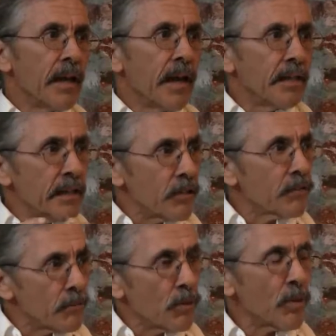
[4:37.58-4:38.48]
And
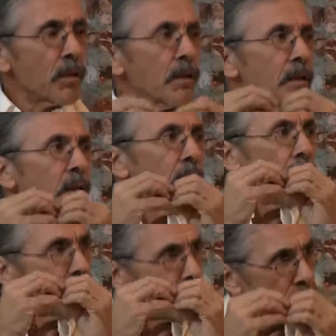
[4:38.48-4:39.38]
therefore,
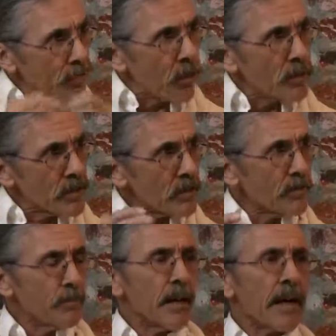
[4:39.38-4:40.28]
on the focus
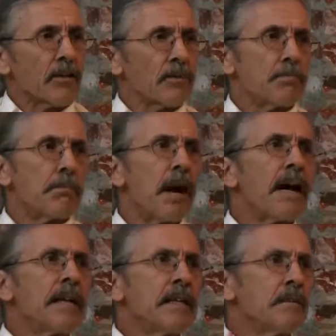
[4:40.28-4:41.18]
of matter,
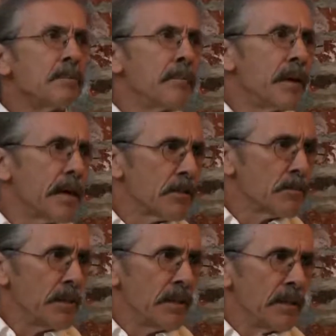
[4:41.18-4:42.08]
mind has
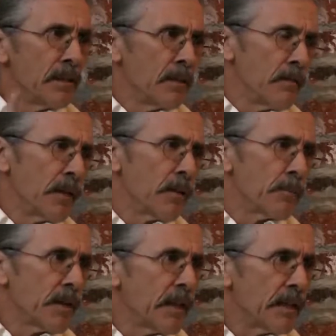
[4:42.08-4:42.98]
been
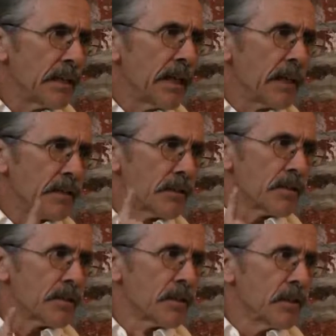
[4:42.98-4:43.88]
developed and
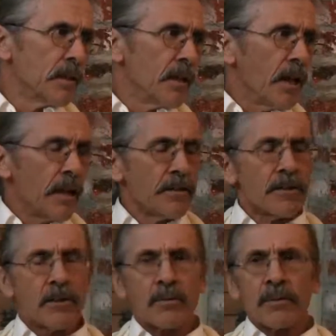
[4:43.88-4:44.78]
enhanced. And
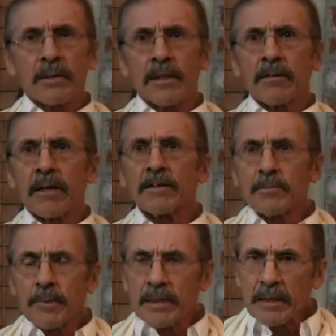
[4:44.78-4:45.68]
so there has
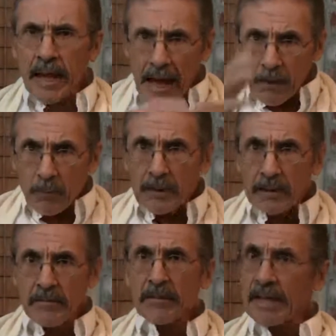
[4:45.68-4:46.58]
been we
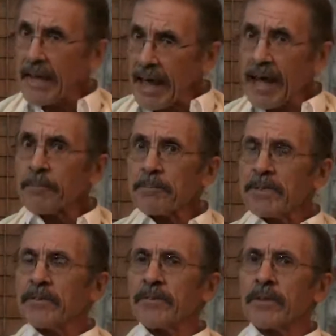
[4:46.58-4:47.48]
live in an
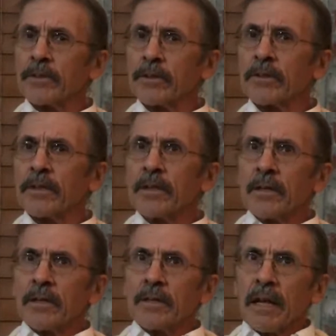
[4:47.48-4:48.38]
atmosphere
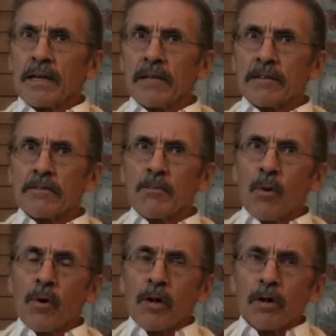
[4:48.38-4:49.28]
that is
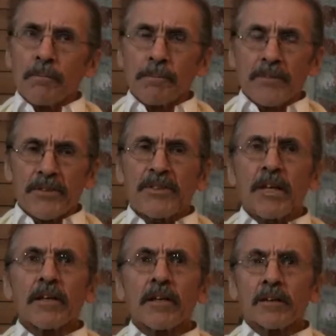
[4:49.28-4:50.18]
more
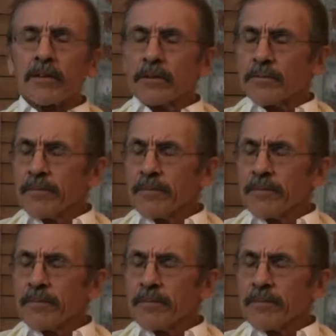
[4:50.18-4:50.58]
secular.